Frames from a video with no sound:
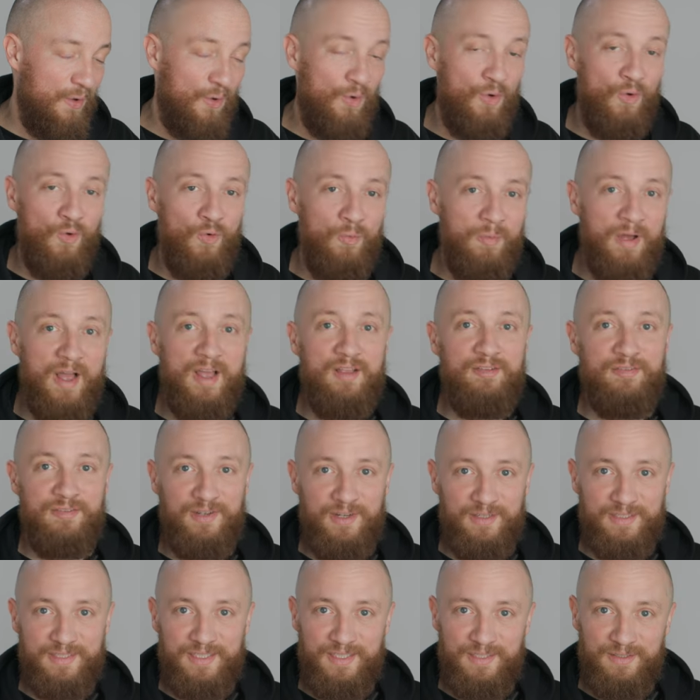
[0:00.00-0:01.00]
Oh my
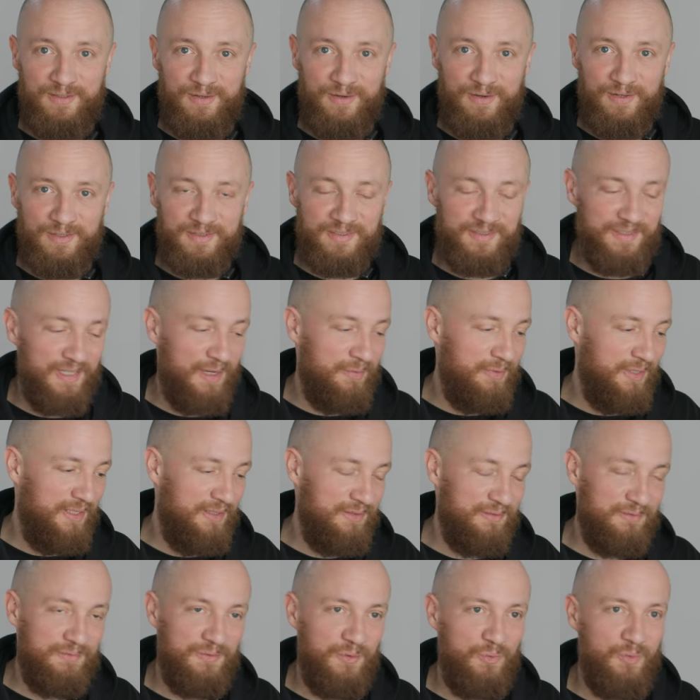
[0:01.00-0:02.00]
fucking god. I
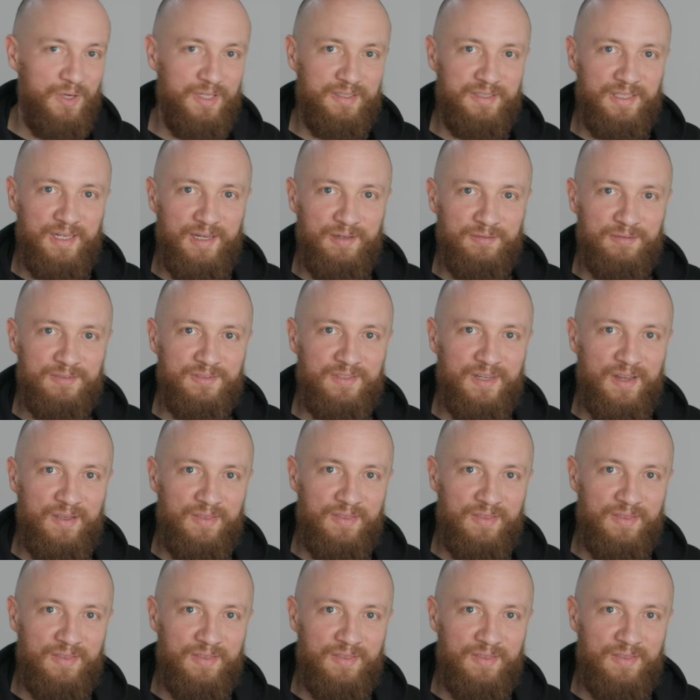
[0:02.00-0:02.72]
mean, what gives?